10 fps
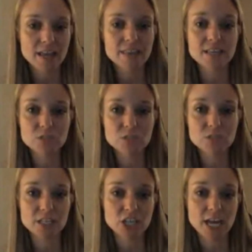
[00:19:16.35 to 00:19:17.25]
that
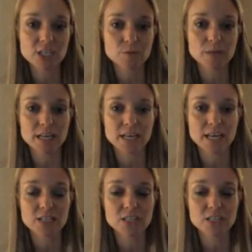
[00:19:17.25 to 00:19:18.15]
this really
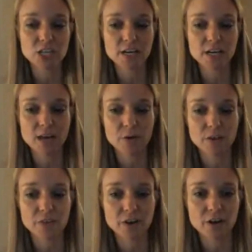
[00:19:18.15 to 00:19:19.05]
changed me, and to
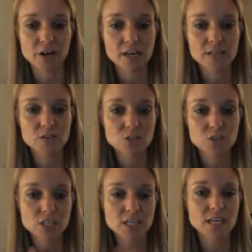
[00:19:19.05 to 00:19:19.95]
share that with her
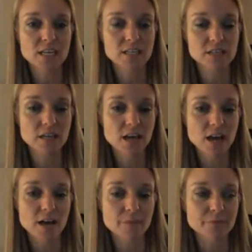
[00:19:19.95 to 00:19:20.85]
so she
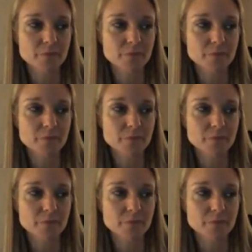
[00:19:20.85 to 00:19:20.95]
can